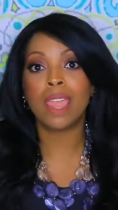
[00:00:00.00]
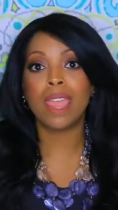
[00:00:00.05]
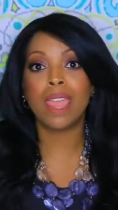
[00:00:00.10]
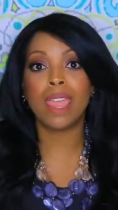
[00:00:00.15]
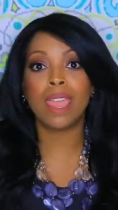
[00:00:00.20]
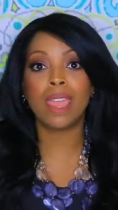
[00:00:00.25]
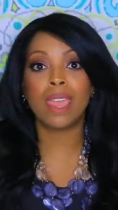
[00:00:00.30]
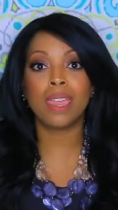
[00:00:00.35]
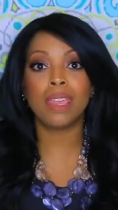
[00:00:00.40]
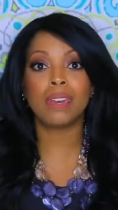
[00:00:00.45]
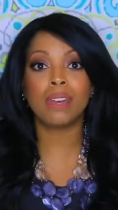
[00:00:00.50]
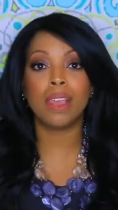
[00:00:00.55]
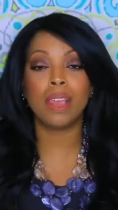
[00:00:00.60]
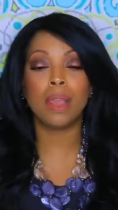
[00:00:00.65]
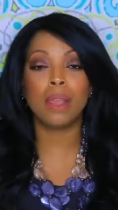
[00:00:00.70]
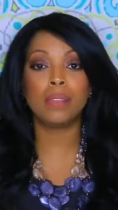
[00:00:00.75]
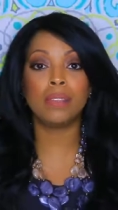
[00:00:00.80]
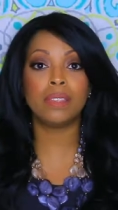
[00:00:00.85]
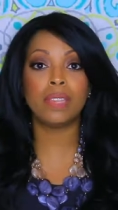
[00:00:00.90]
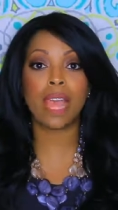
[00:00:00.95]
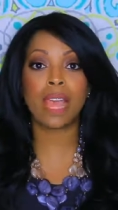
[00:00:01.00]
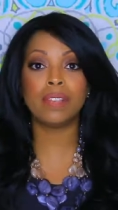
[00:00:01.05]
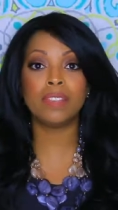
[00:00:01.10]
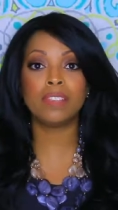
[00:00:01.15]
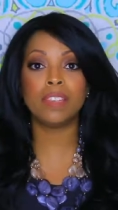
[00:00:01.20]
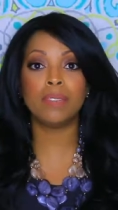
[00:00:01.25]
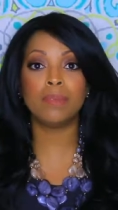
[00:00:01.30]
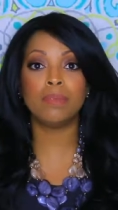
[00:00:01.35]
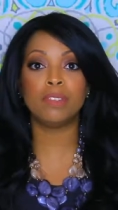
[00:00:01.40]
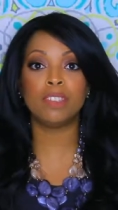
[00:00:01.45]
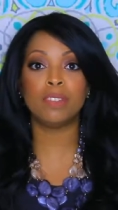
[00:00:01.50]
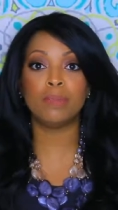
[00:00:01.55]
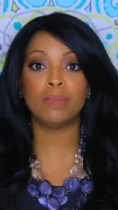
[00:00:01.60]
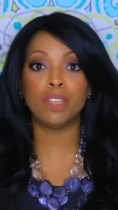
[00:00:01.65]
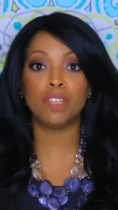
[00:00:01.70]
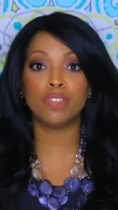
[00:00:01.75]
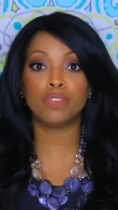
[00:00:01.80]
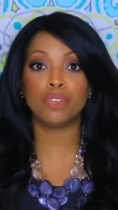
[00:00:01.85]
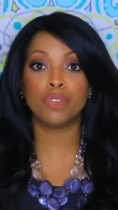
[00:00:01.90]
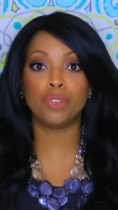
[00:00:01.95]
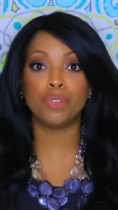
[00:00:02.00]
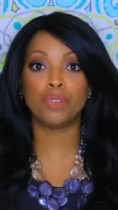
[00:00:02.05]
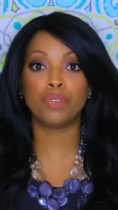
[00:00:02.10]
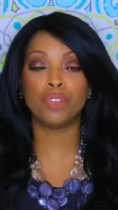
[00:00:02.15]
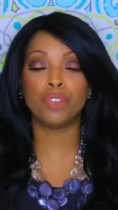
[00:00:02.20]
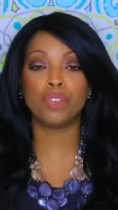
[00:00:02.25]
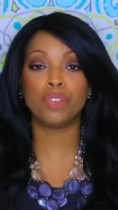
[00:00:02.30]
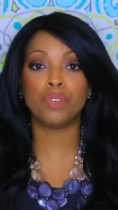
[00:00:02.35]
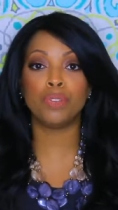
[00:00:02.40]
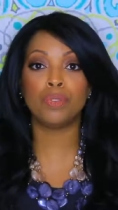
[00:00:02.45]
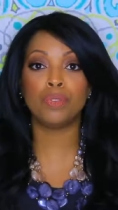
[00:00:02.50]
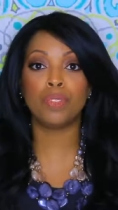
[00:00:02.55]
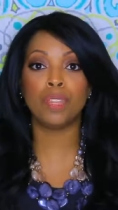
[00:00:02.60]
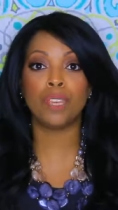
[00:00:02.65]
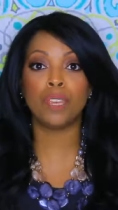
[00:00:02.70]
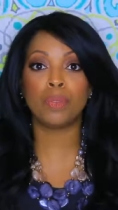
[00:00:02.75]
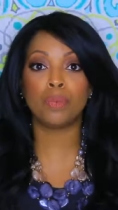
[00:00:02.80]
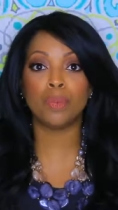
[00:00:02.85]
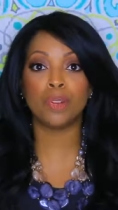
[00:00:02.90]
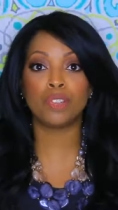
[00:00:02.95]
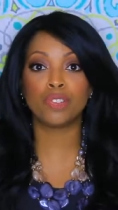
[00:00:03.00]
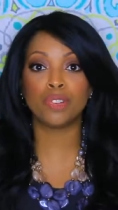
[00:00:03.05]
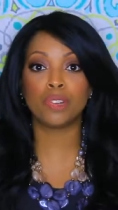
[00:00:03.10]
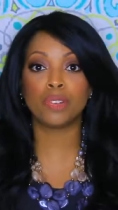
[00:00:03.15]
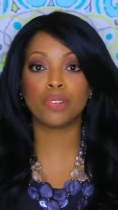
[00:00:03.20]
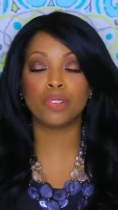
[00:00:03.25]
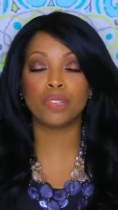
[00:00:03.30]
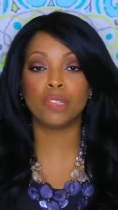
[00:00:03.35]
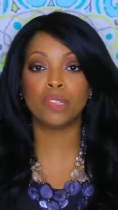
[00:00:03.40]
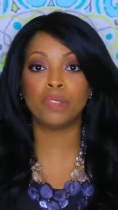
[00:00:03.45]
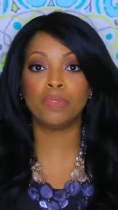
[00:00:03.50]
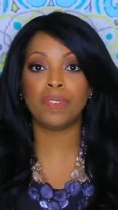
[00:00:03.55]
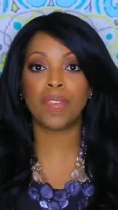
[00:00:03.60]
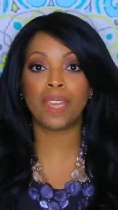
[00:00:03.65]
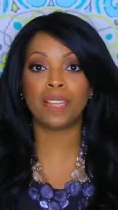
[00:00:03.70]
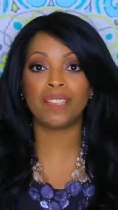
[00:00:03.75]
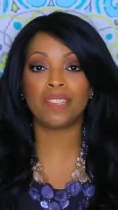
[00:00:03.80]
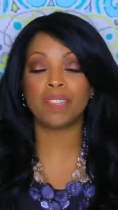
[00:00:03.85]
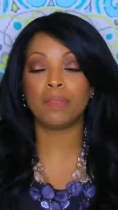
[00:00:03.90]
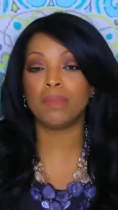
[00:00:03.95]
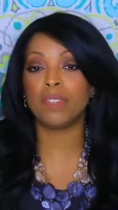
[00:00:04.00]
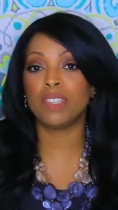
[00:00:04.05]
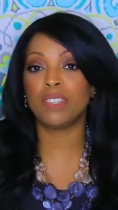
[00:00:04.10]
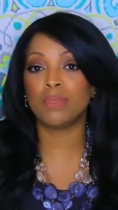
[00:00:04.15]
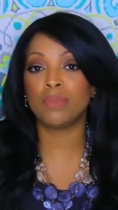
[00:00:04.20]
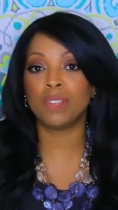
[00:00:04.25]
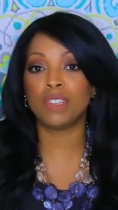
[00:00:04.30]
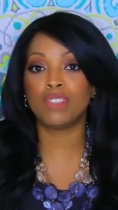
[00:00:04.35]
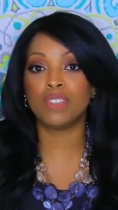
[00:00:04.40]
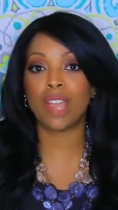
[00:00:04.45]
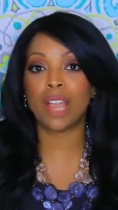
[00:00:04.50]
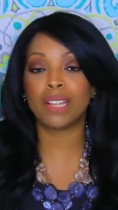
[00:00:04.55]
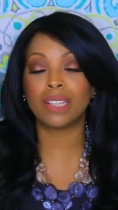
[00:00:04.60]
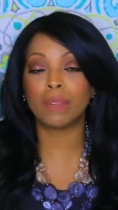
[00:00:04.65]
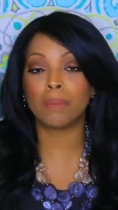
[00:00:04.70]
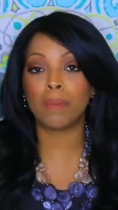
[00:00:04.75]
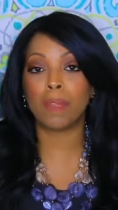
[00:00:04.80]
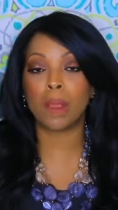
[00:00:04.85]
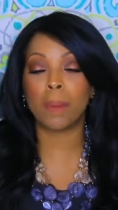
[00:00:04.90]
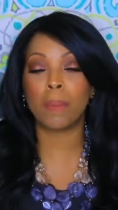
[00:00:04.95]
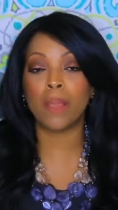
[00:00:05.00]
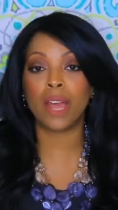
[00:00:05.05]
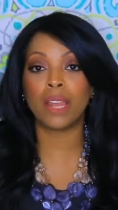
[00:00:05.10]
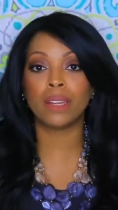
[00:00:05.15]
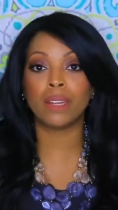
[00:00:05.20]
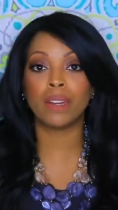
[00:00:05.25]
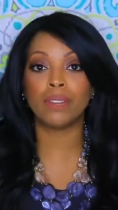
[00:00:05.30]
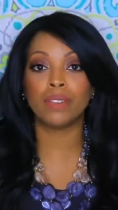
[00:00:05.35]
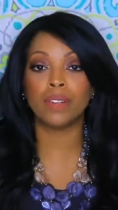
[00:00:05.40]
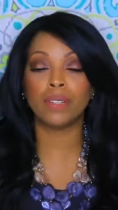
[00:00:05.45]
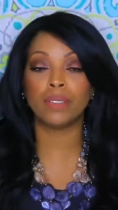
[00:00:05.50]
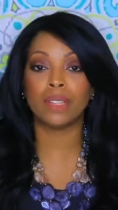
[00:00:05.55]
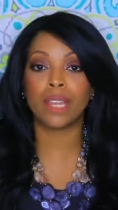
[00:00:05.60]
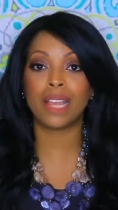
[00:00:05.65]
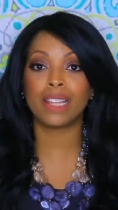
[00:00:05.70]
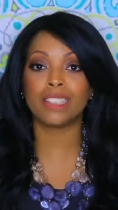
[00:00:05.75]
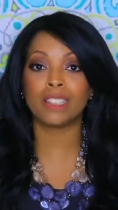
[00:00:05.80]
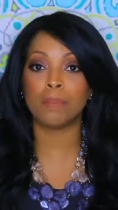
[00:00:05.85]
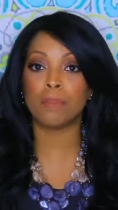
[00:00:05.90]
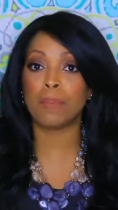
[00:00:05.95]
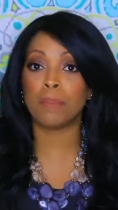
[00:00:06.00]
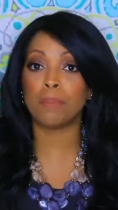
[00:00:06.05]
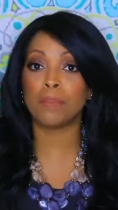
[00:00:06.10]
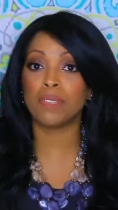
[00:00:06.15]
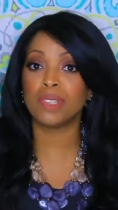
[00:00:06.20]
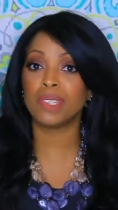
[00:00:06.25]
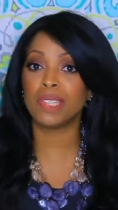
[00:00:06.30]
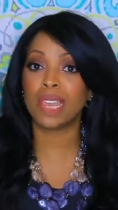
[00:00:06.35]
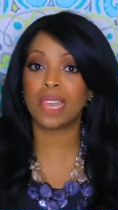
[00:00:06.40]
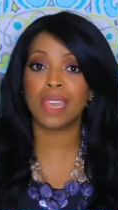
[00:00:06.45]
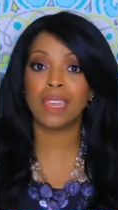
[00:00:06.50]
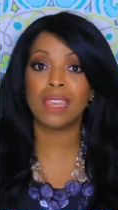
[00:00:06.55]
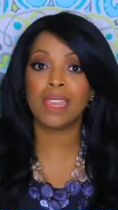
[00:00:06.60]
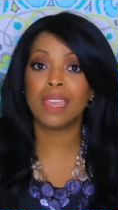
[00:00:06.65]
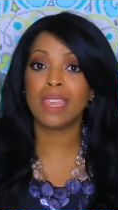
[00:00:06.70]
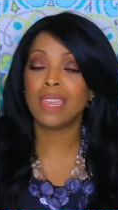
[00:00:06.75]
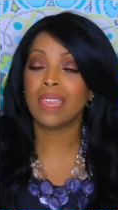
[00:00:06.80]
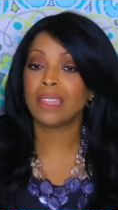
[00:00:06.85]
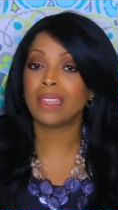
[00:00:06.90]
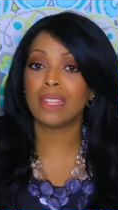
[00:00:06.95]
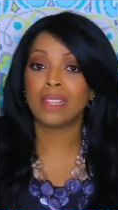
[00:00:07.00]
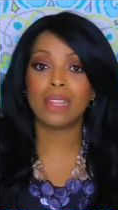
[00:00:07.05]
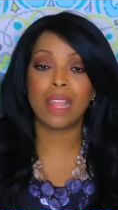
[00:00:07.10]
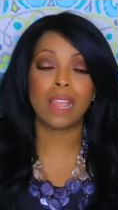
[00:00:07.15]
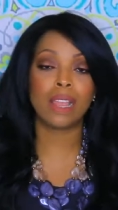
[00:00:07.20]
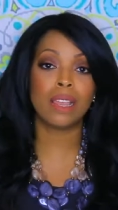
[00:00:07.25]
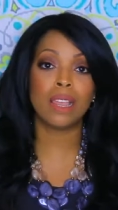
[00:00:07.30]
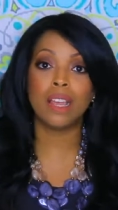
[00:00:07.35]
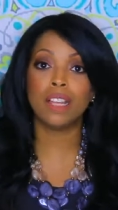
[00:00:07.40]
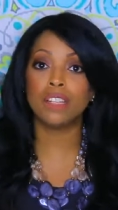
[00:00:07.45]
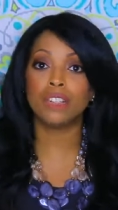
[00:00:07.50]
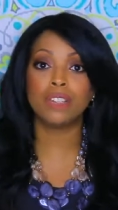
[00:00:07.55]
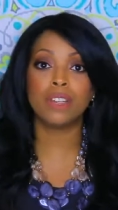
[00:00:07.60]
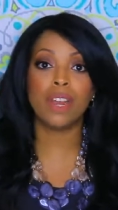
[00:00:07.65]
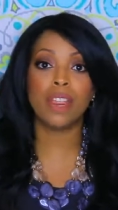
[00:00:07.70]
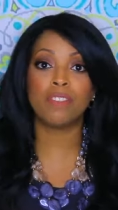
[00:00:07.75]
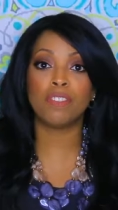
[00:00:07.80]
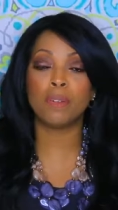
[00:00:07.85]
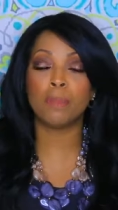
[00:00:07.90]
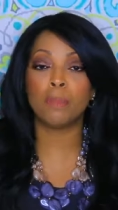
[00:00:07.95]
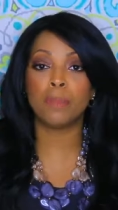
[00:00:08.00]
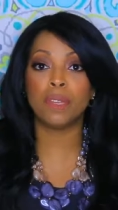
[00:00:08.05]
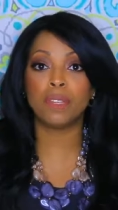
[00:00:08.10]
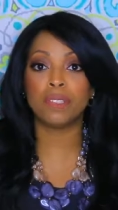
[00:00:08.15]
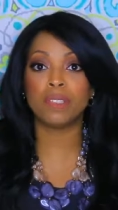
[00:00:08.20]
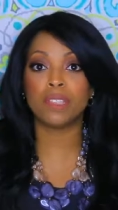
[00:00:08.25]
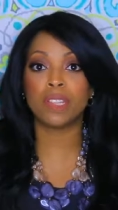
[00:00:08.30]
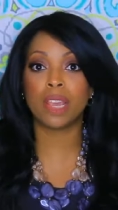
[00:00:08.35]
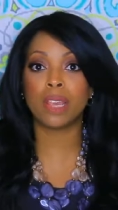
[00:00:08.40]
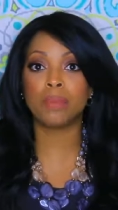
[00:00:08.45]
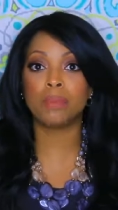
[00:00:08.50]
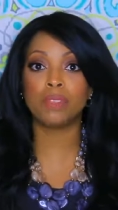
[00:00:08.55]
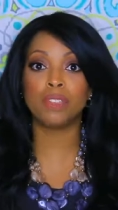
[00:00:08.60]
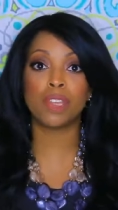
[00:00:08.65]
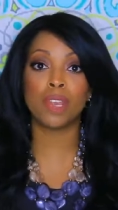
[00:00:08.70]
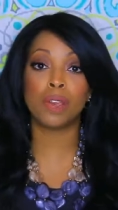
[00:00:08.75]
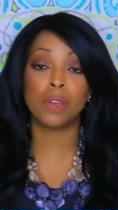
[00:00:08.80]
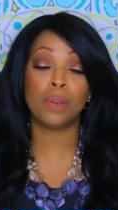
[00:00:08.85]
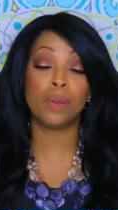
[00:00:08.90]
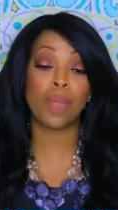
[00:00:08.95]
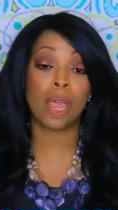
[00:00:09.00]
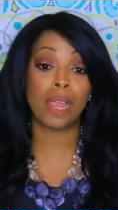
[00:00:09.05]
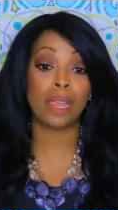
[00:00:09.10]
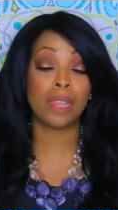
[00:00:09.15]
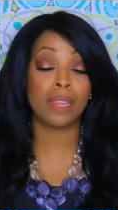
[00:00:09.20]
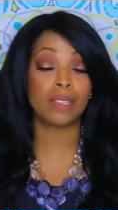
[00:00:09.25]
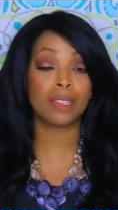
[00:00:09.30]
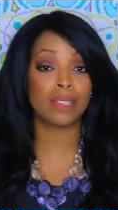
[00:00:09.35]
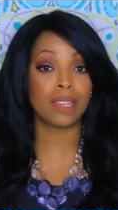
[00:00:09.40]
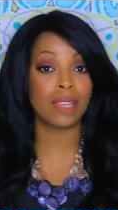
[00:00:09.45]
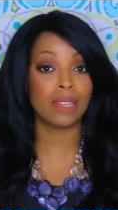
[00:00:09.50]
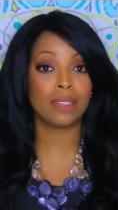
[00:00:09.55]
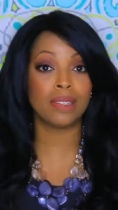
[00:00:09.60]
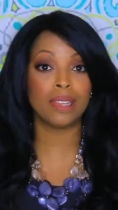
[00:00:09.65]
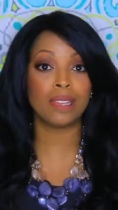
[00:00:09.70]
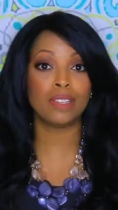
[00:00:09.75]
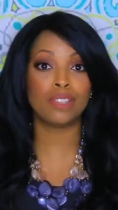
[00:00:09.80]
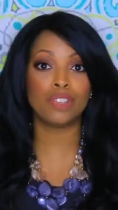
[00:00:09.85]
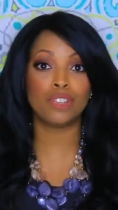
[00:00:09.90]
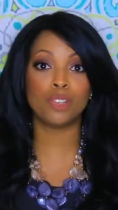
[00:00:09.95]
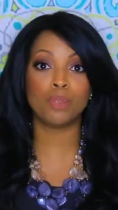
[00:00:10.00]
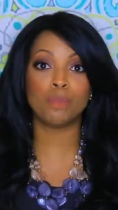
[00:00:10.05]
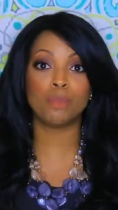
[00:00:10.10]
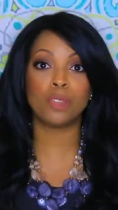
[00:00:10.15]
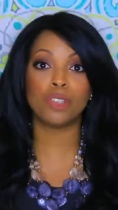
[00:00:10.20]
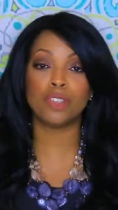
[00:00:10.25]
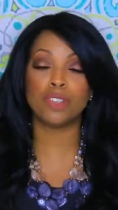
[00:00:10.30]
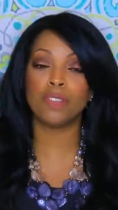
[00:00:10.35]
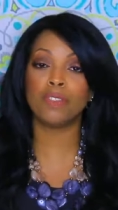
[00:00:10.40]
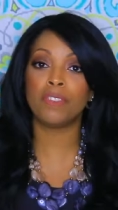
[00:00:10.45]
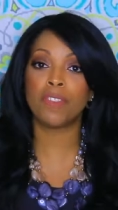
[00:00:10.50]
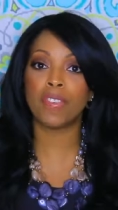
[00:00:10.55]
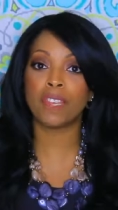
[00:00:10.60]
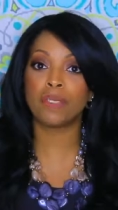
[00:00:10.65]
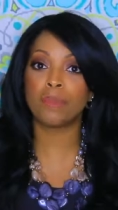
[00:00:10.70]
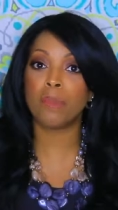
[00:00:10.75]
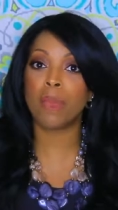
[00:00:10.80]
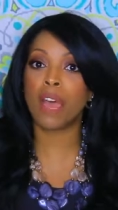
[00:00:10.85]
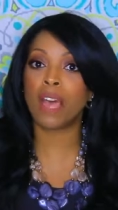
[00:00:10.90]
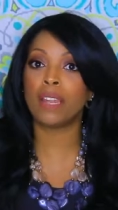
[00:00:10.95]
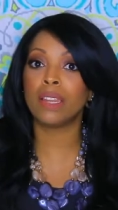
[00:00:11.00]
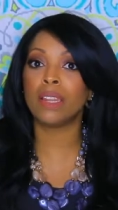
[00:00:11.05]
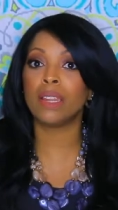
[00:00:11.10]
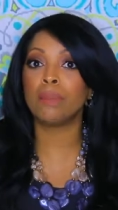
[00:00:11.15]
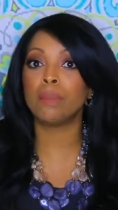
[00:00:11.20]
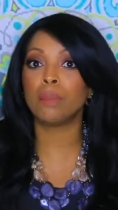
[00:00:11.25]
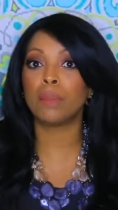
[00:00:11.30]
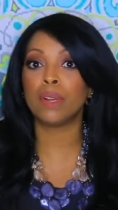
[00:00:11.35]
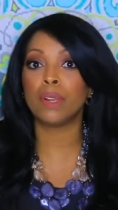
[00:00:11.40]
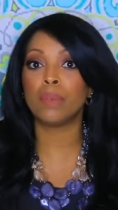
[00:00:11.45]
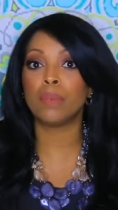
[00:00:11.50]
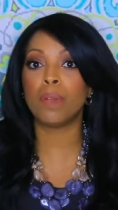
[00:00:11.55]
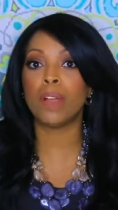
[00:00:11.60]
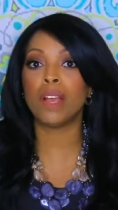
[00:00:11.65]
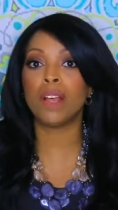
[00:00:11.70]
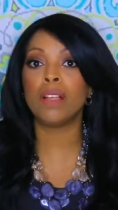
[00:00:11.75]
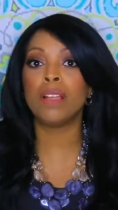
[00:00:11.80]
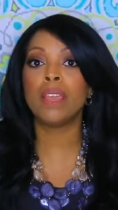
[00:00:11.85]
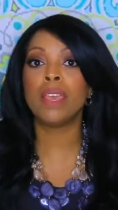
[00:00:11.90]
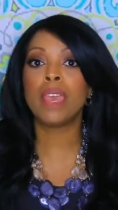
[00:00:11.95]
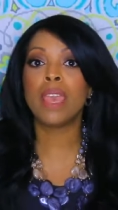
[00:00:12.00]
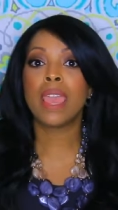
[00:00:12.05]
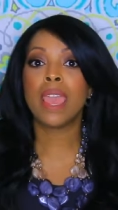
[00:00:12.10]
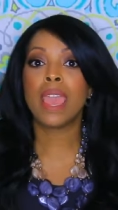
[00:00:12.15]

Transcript: and that seems to be true to the original Too Faced Semi-Sweet Chocolate Bar palette. I've heard lots of people say that that color never builds up, so I guess they did dupe the Too Faced palette pretty well.